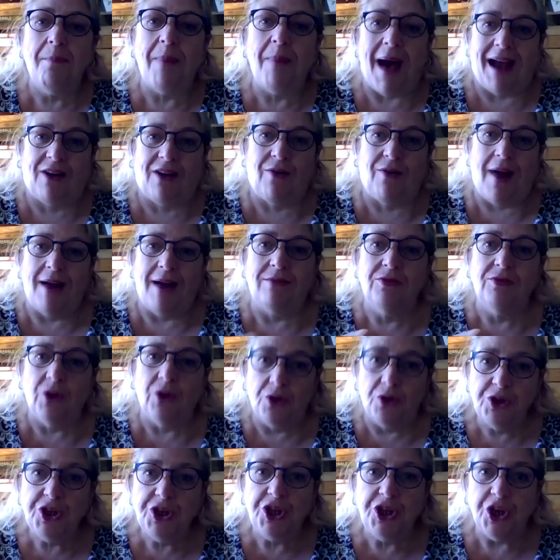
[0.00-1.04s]
background
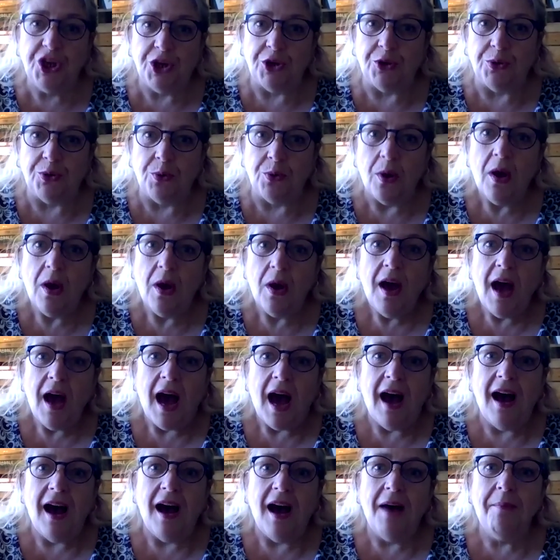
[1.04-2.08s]
on you,
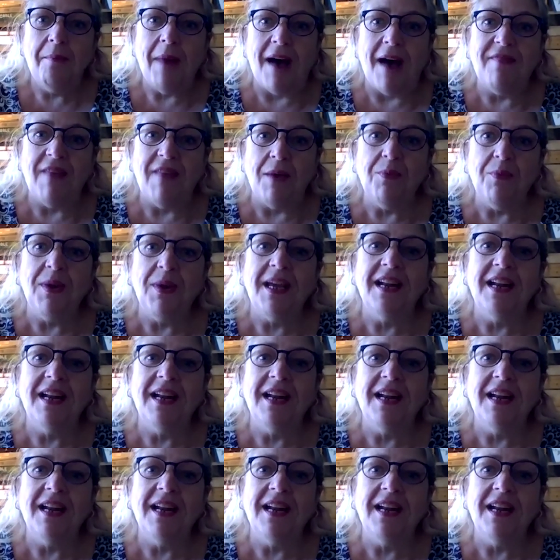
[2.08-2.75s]
and then we can